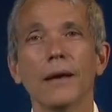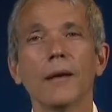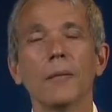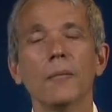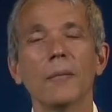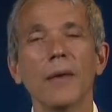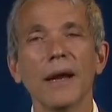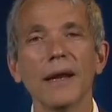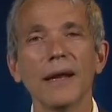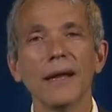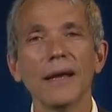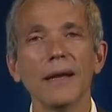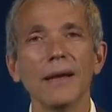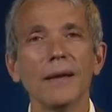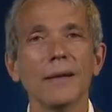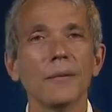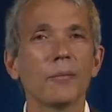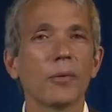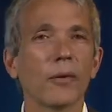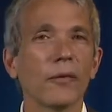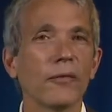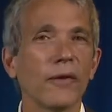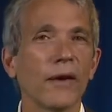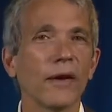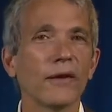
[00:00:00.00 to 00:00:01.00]
Many
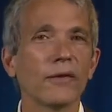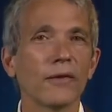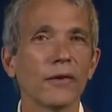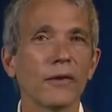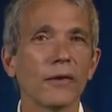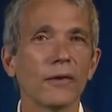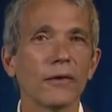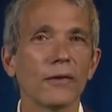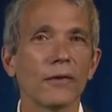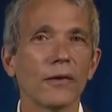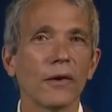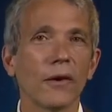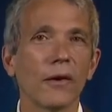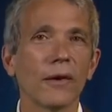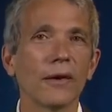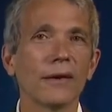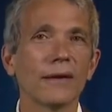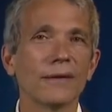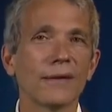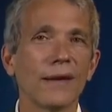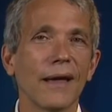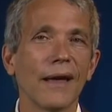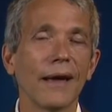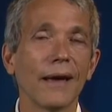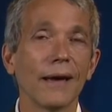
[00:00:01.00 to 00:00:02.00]
professors are
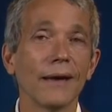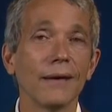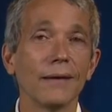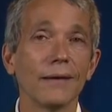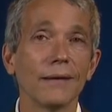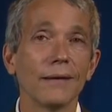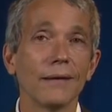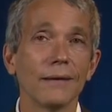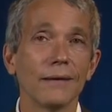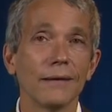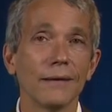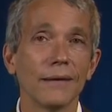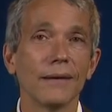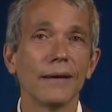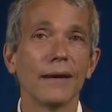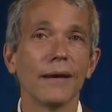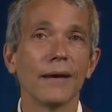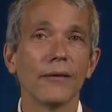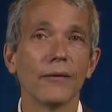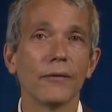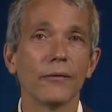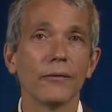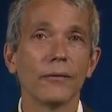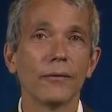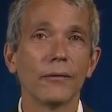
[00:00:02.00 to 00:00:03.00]
inclined to
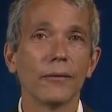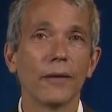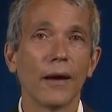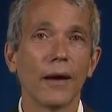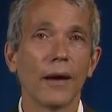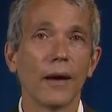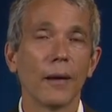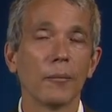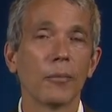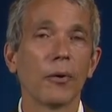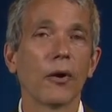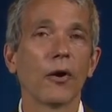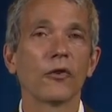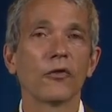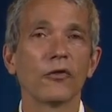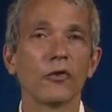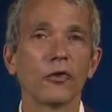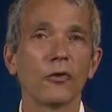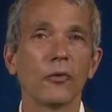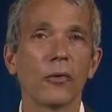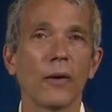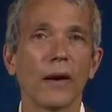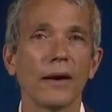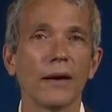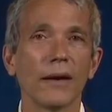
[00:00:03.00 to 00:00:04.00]
give uh, partial
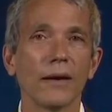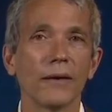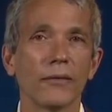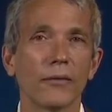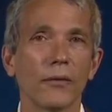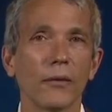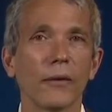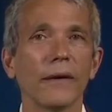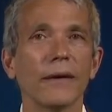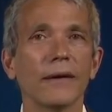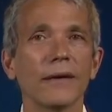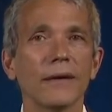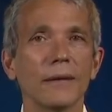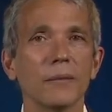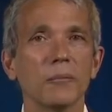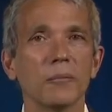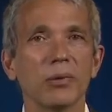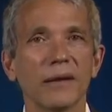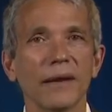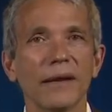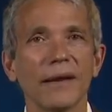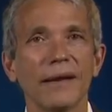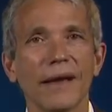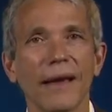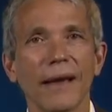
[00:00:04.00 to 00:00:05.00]
credit for
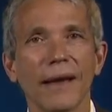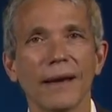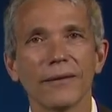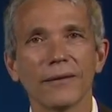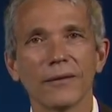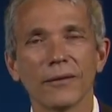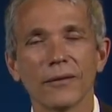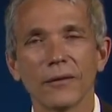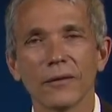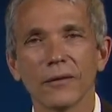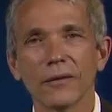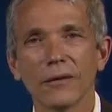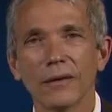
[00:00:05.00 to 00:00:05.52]
incomplete answers,